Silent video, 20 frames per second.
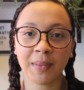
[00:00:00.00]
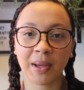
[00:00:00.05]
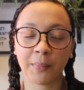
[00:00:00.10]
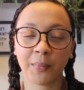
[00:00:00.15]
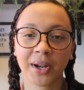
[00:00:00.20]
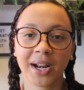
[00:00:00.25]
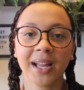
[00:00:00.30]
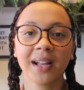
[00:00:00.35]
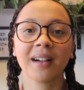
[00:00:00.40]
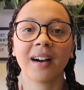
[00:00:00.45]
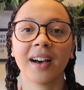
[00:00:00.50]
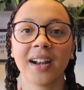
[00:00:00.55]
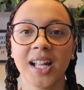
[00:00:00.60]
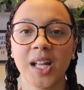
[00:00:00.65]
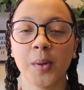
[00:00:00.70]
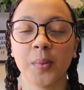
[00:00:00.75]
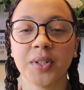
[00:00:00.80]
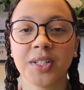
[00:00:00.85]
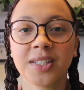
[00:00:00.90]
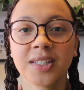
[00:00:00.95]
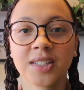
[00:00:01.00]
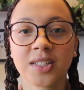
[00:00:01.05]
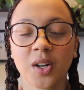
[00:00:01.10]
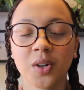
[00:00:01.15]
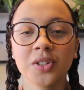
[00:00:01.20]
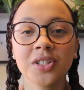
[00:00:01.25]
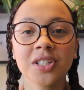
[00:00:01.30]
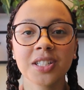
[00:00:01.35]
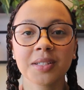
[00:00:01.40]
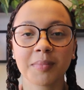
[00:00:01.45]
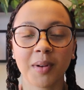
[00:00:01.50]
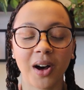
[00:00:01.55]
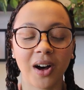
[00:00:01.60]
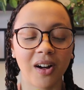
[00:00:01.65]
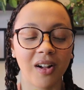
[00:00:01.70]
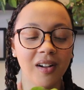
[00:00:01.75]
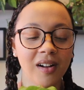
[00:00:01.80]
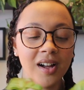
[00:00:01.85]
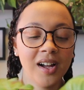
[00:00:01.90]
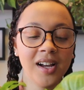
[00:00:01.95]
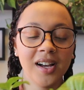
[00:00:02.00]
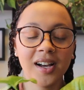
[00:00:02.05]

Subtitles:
and when I got it, it was so small.